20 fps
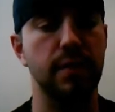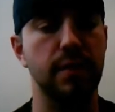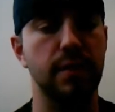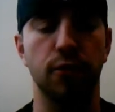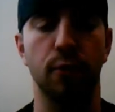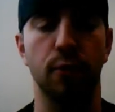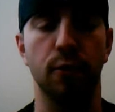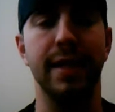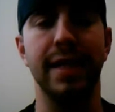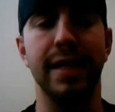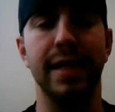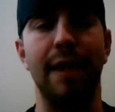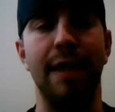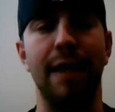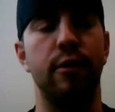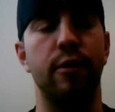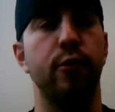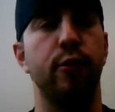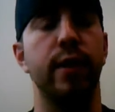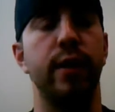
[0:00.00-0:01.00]
So we did that.
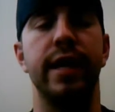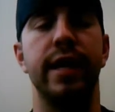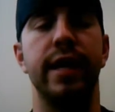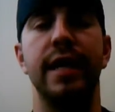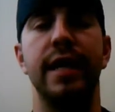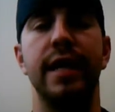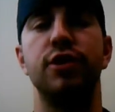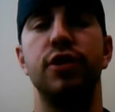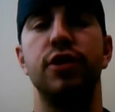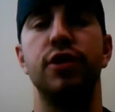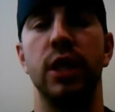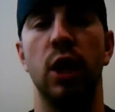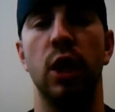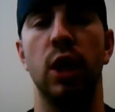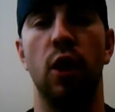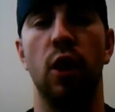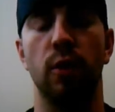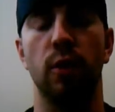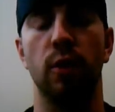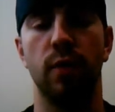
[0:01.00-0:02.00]
We created
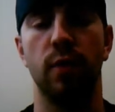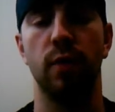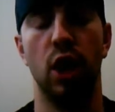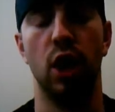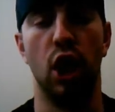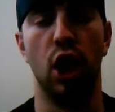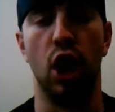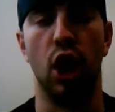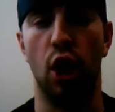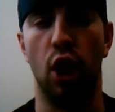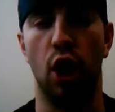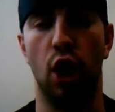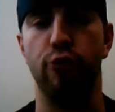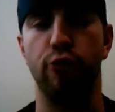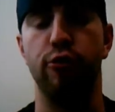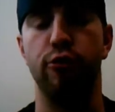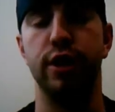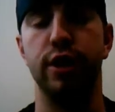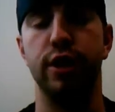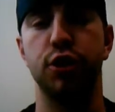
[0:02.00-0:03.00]
HTR, Honor,
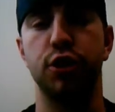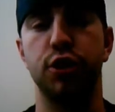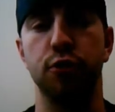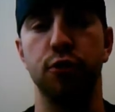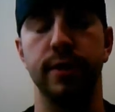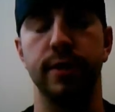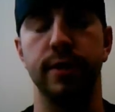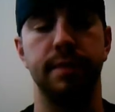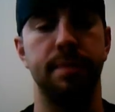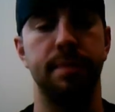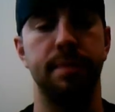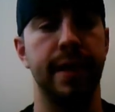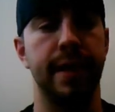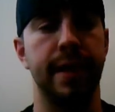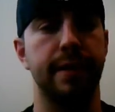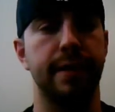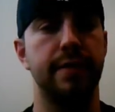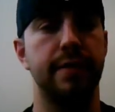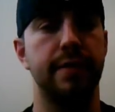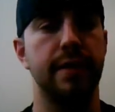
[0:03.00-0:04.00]
Tradition, and
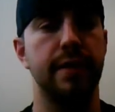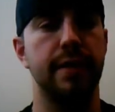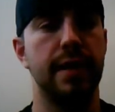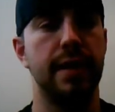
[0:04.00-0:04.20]
Respect.